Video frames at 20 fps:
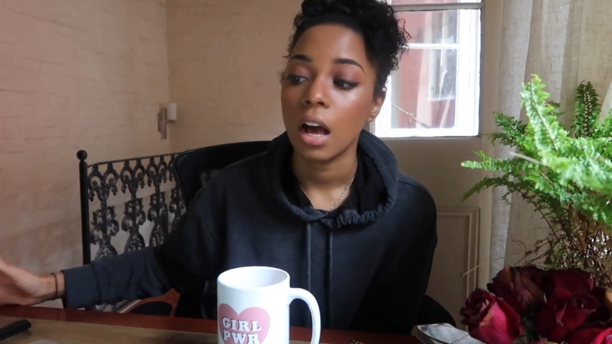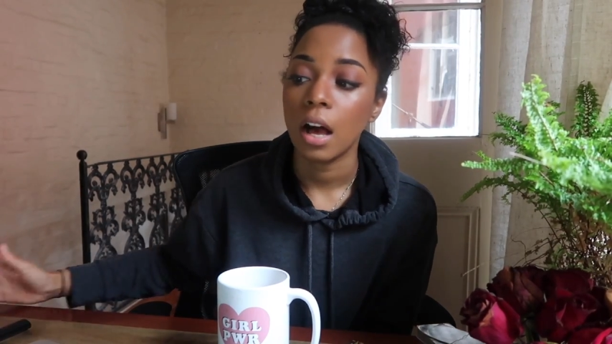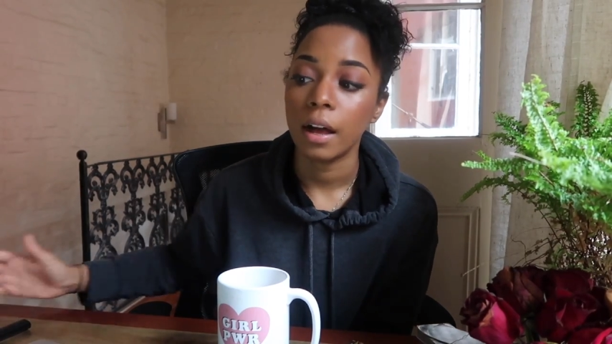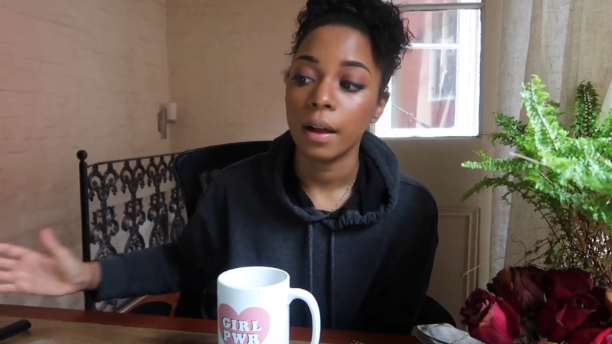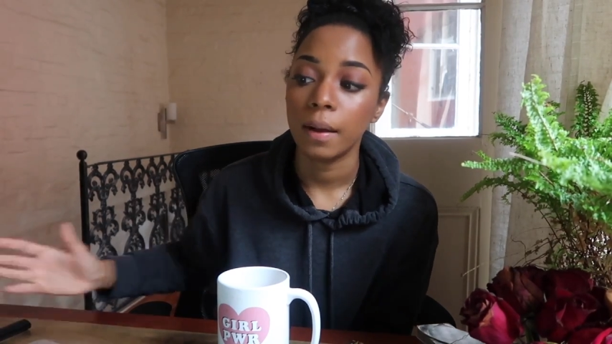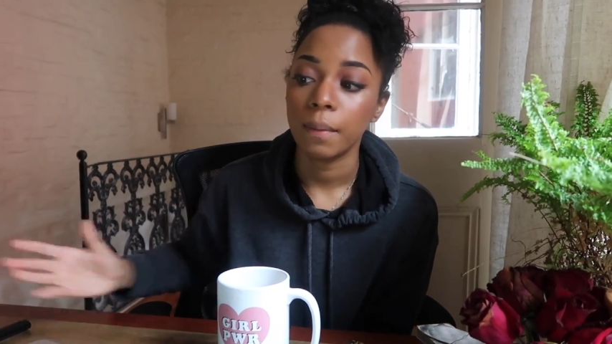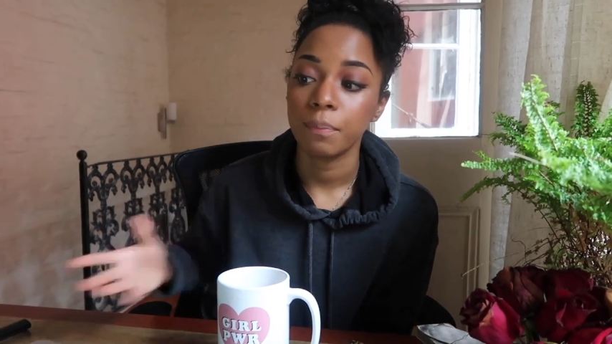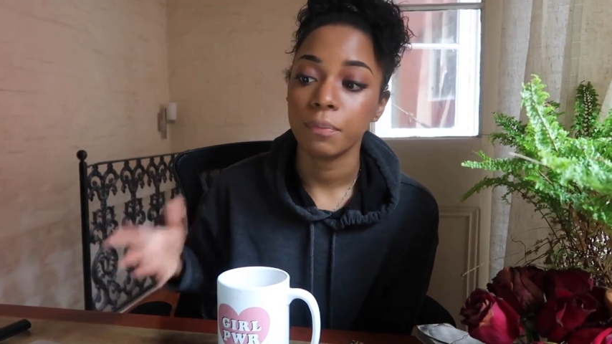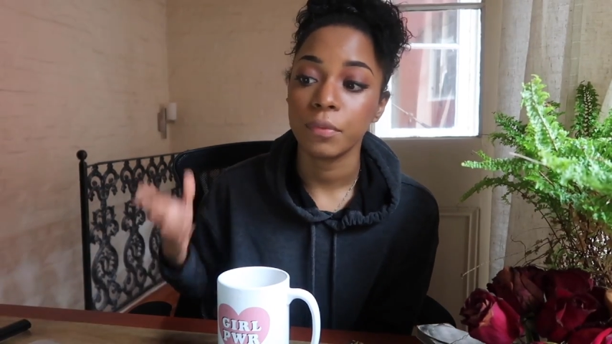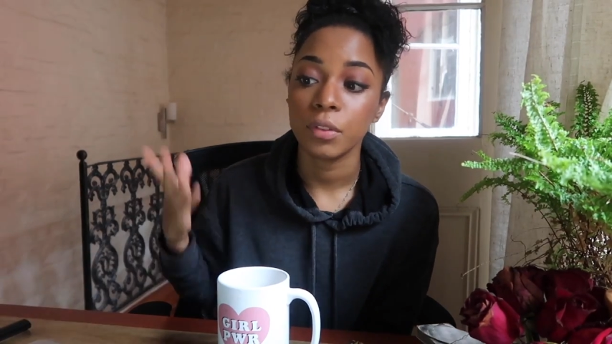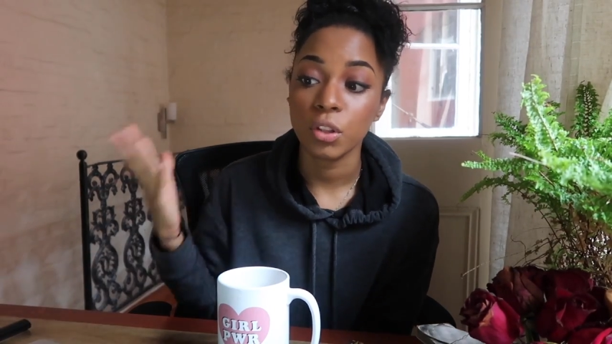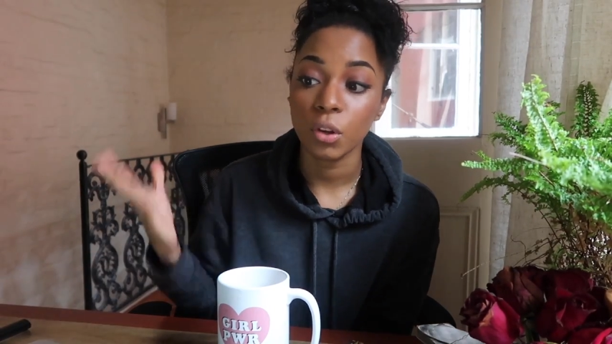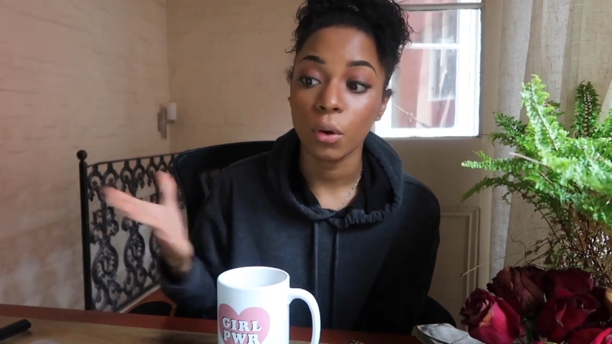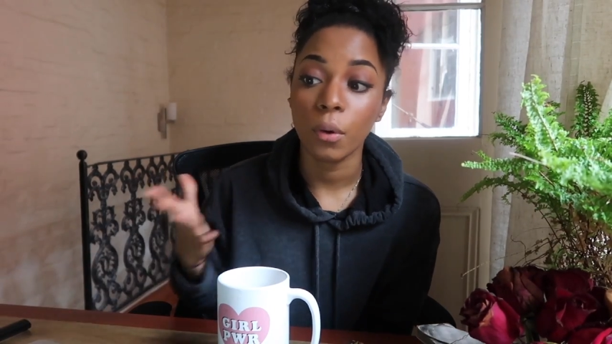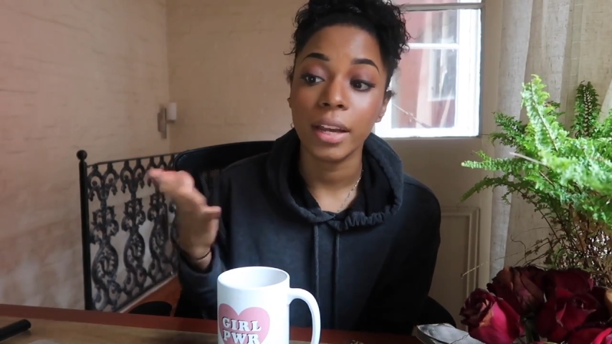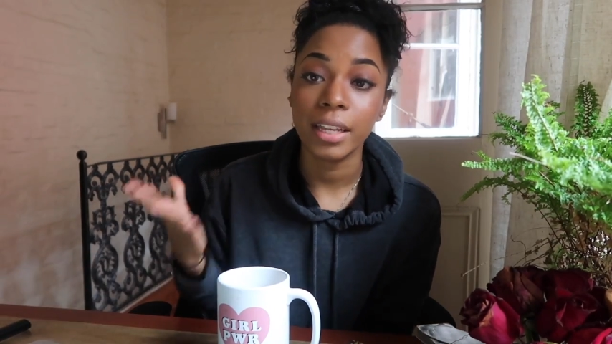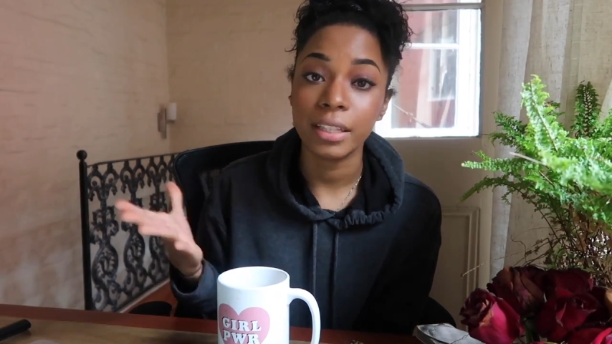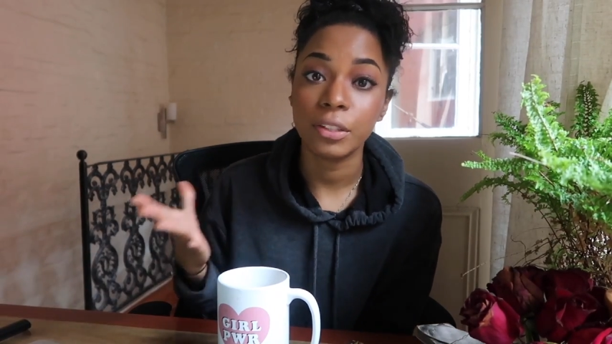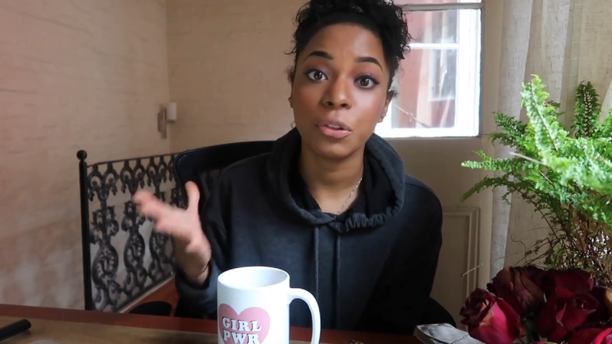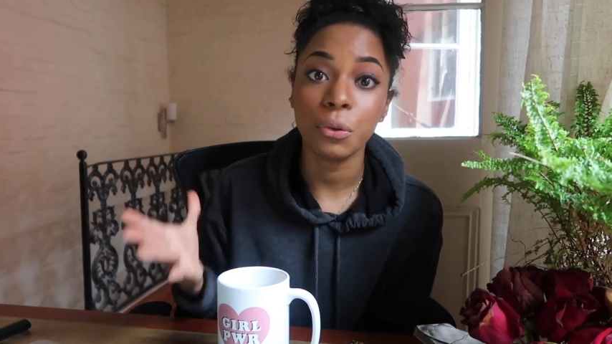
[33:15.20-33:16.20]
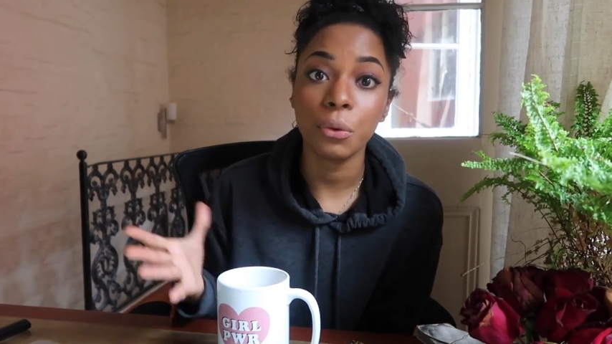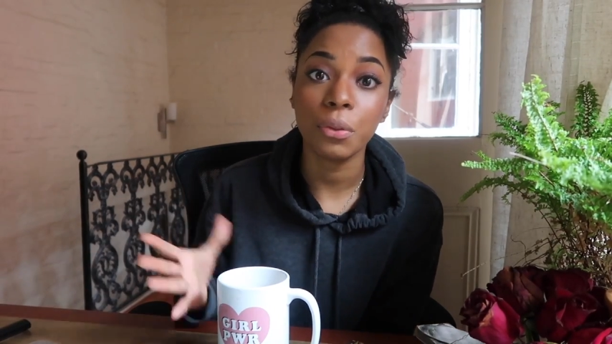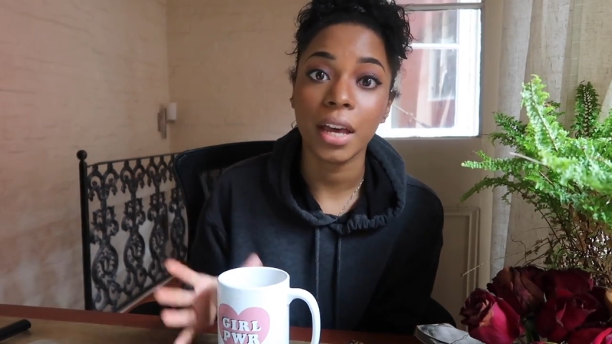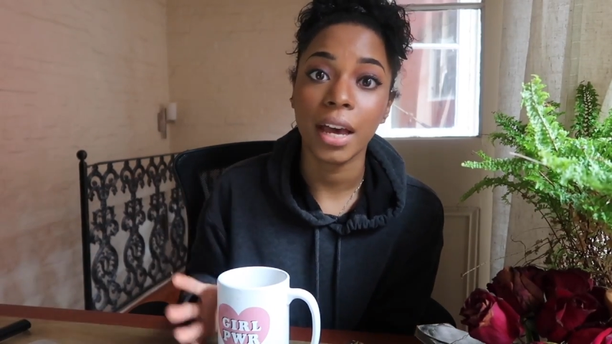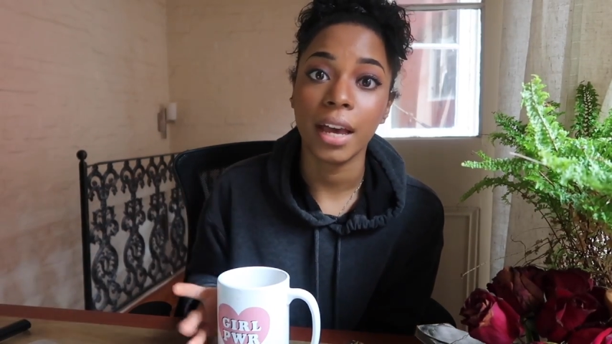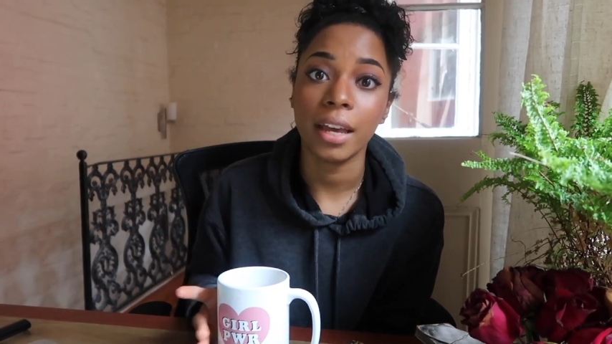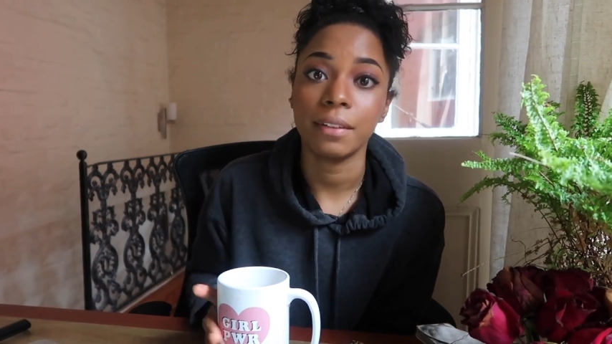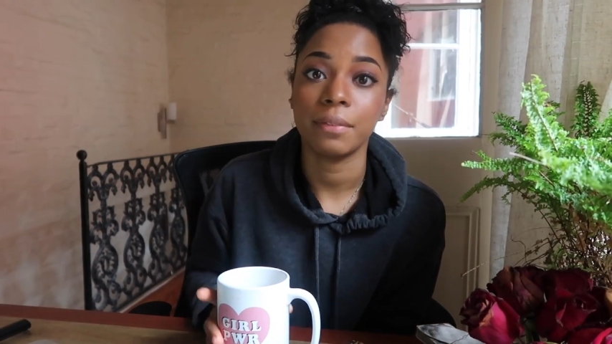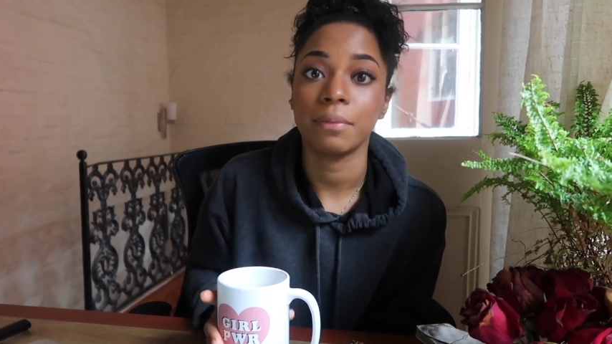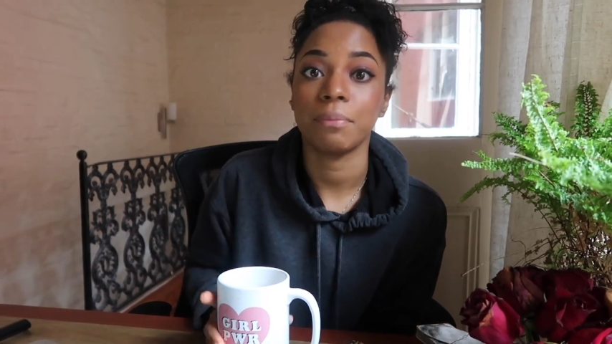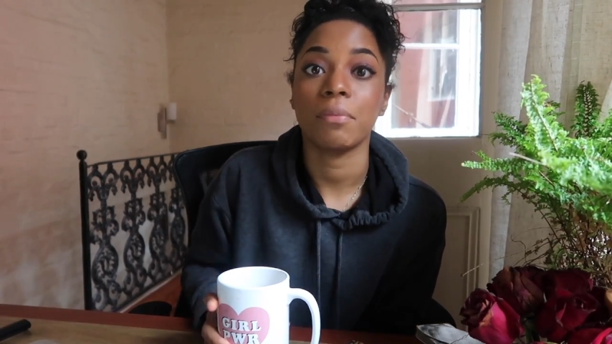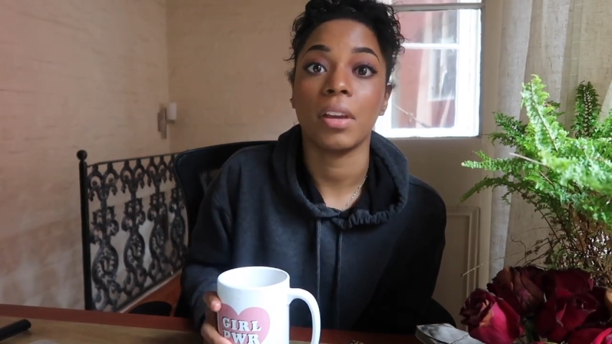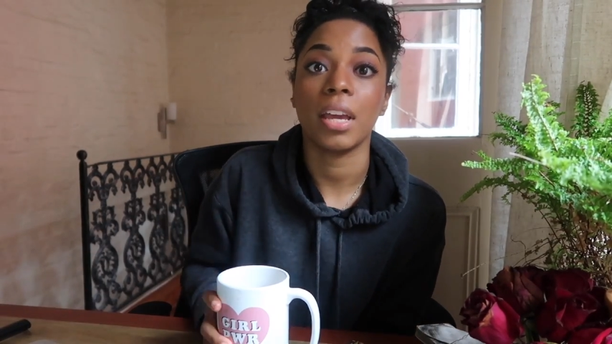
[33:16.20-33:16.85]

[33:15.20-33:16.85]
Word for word: Um, so I do that.